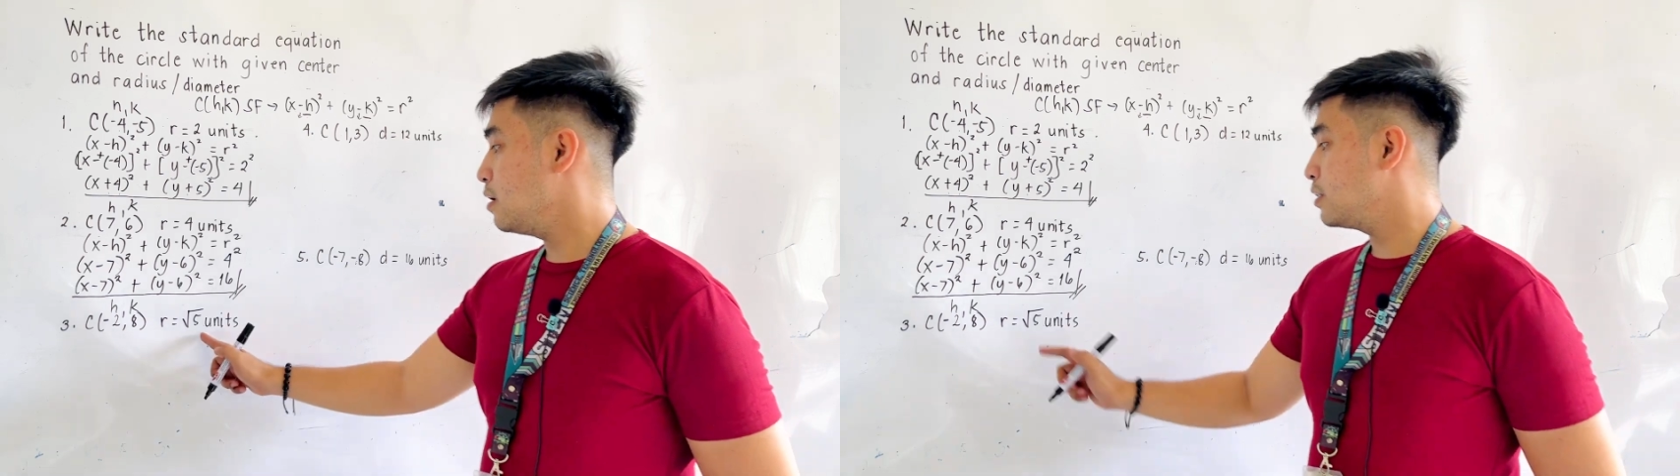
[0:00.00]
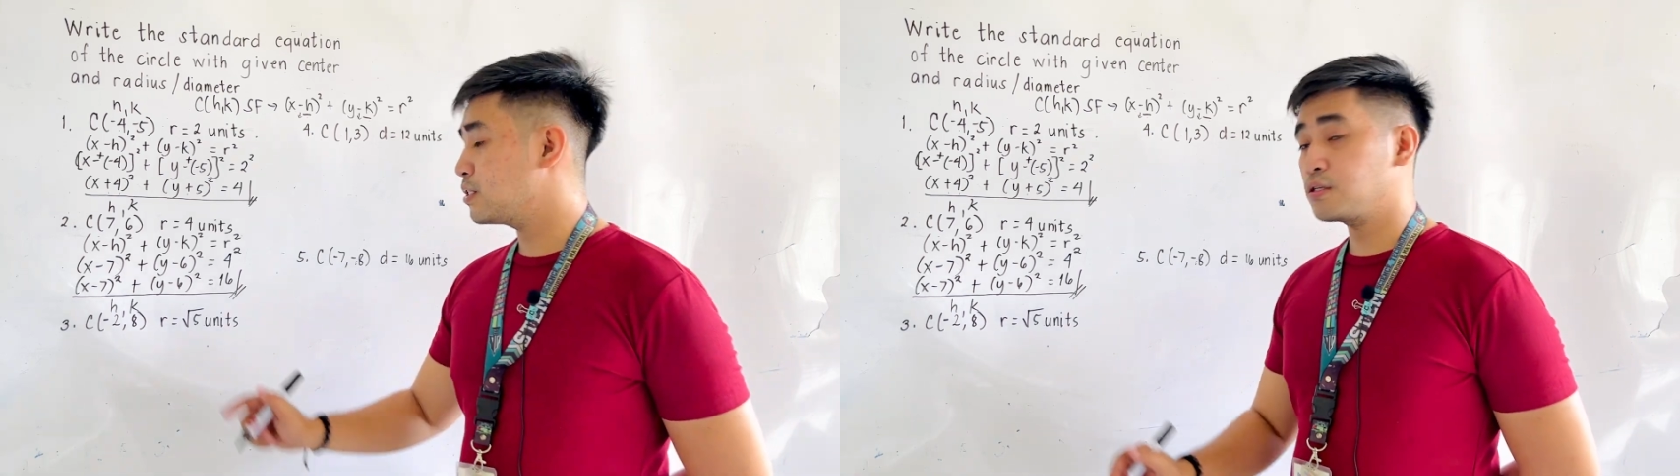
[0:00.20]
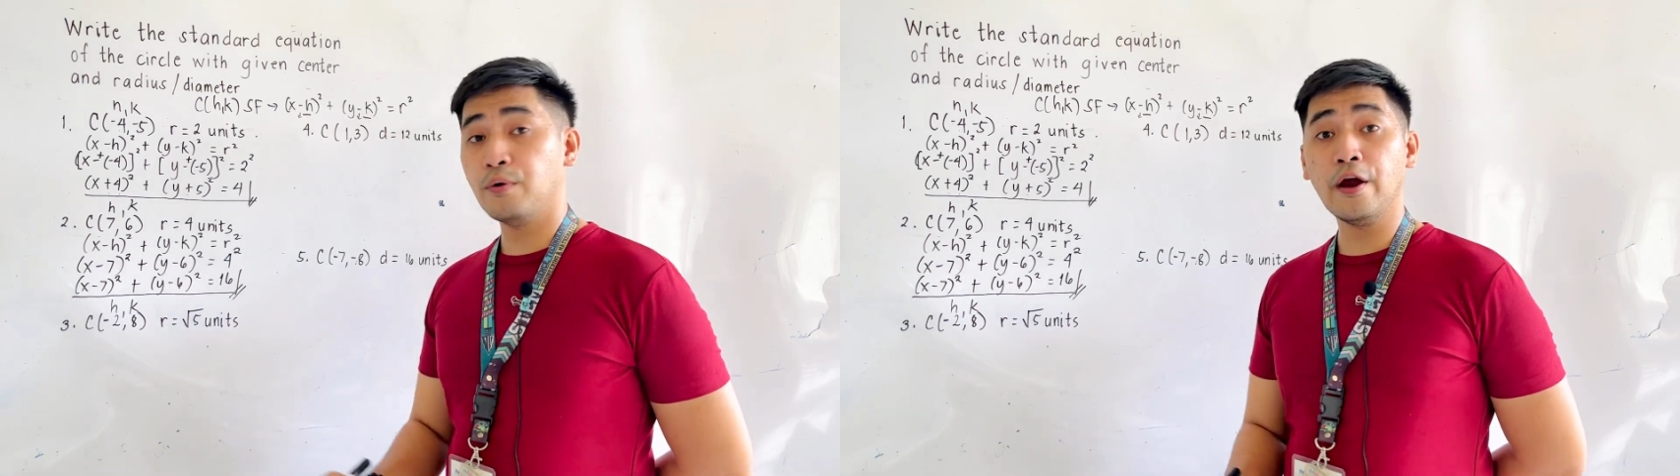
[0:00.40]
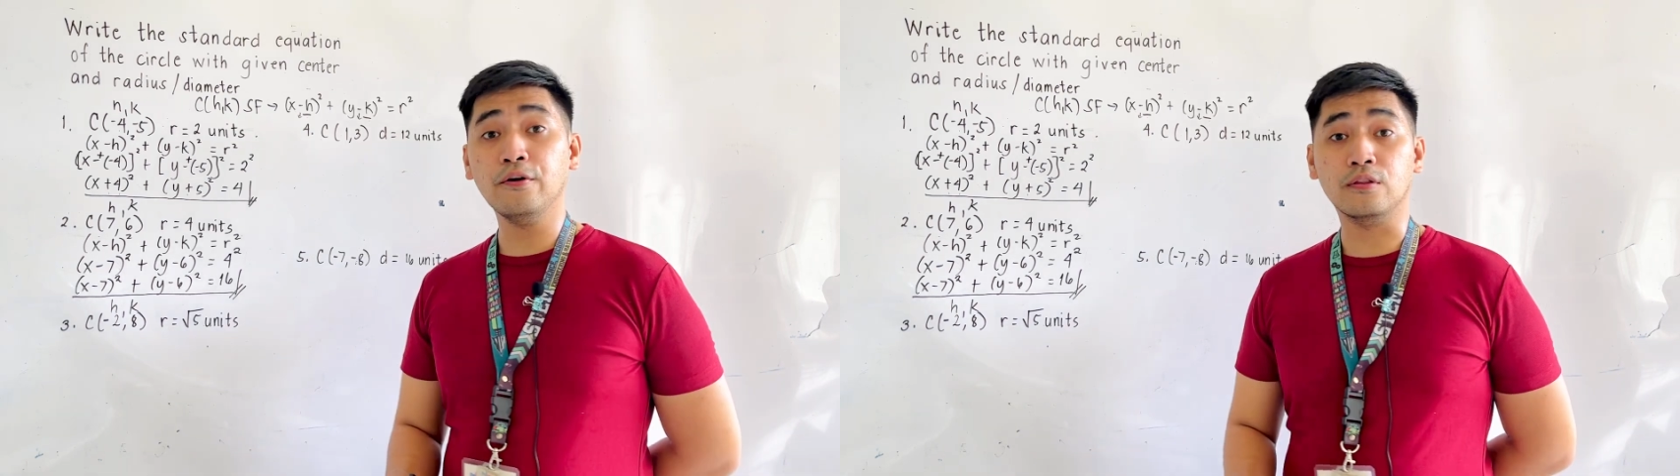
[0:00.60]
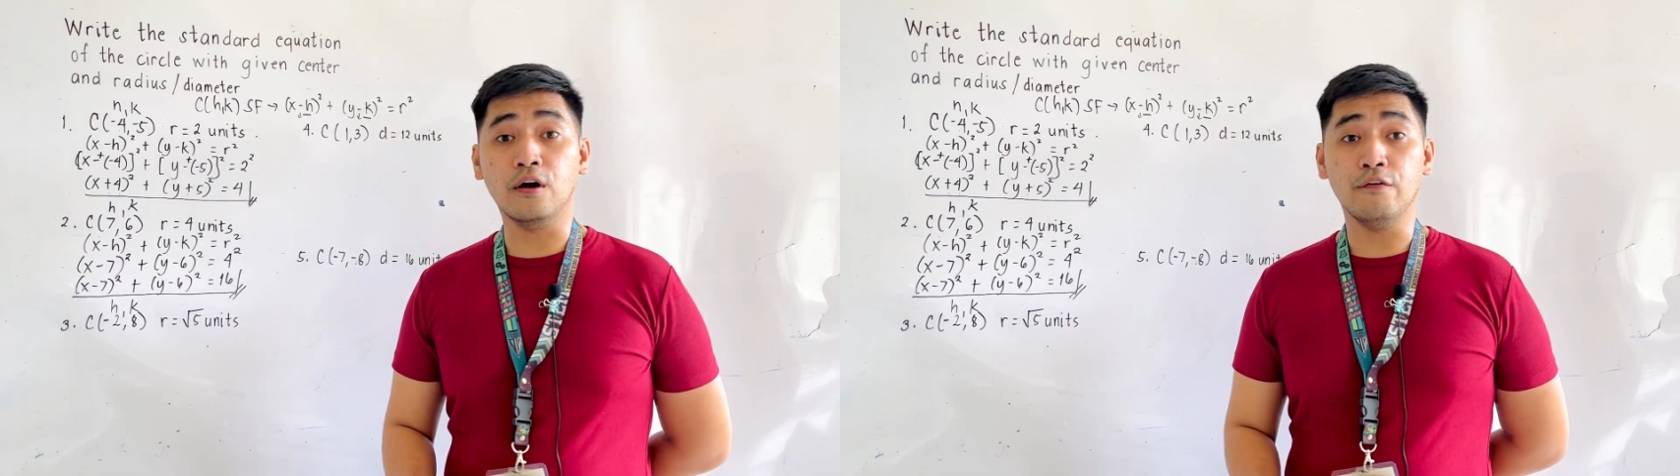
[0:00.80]
square
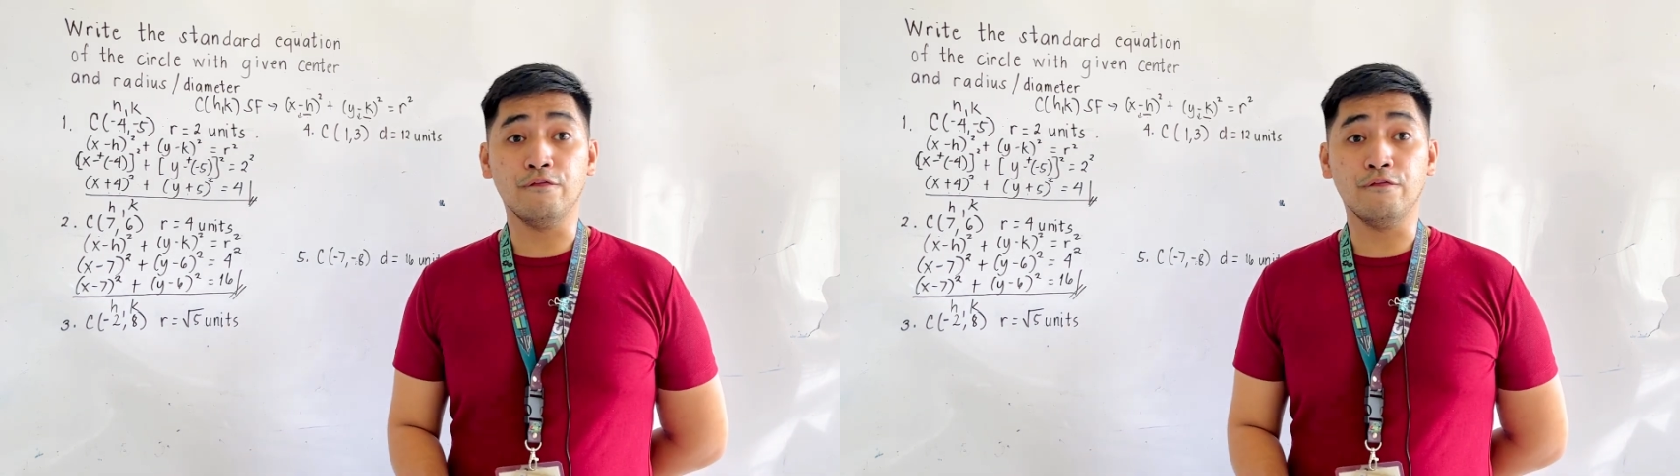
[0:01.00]
root of